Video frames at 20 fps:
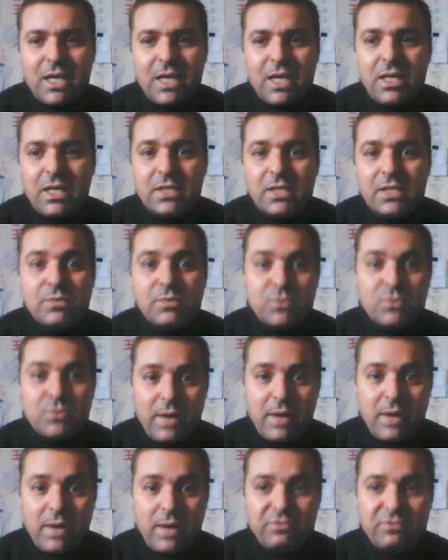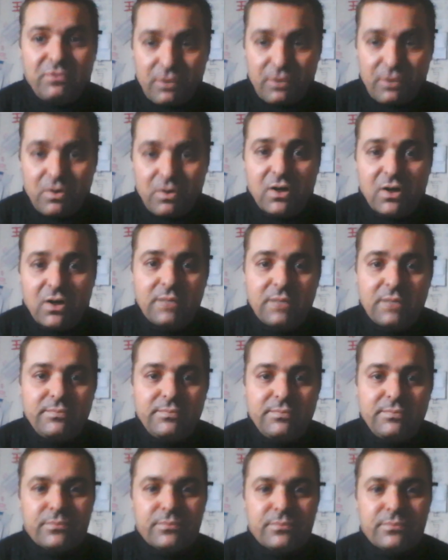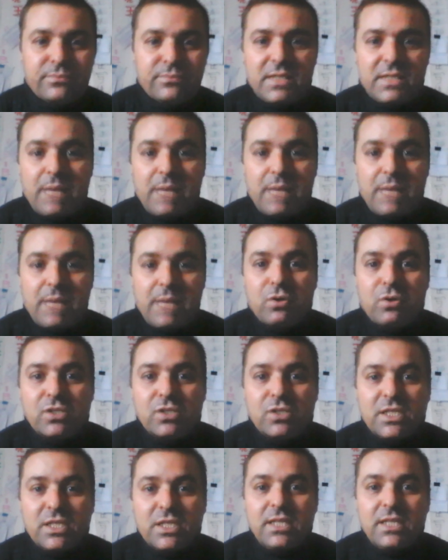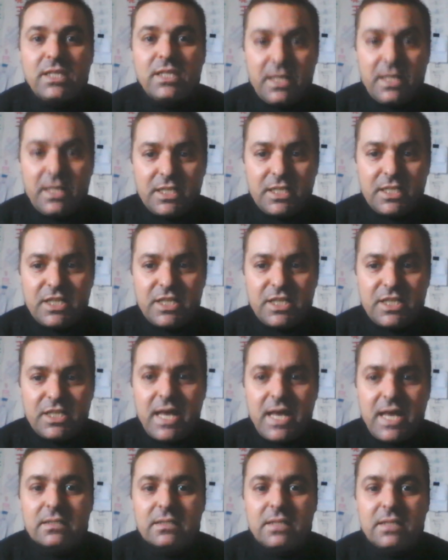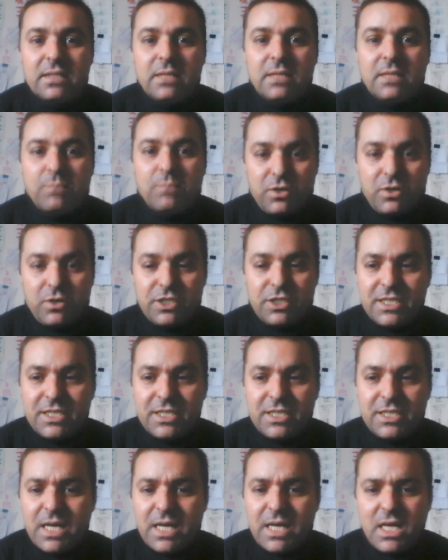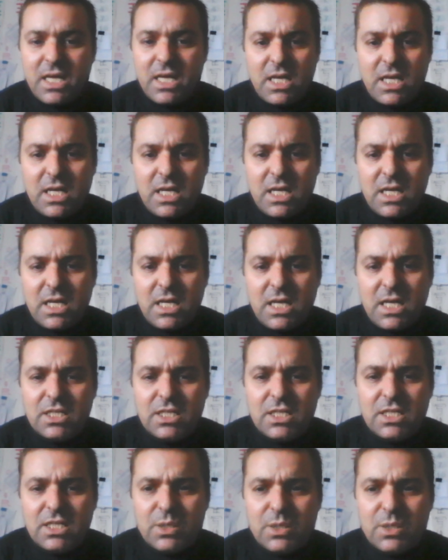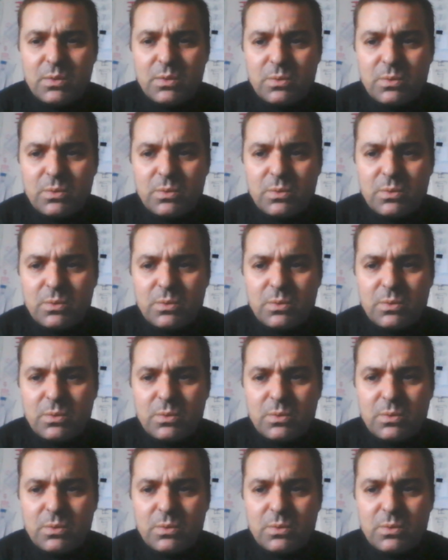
subscribe for more, because I post in English and in Portuguese. So